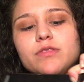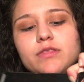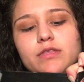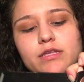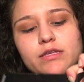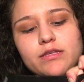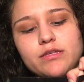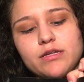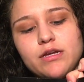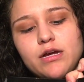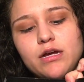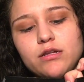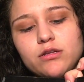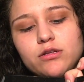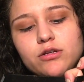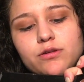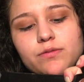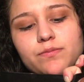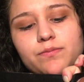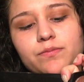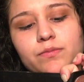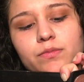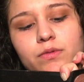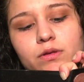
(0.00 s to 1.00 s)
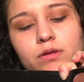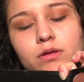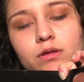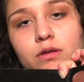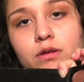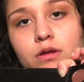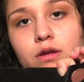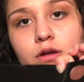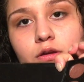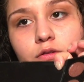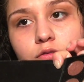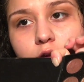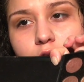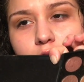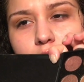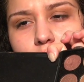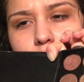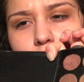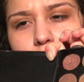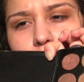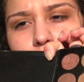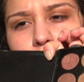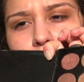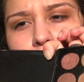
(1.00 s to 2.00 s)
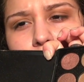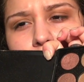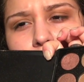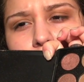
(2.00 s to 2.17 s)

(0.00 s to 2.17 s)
this color right here.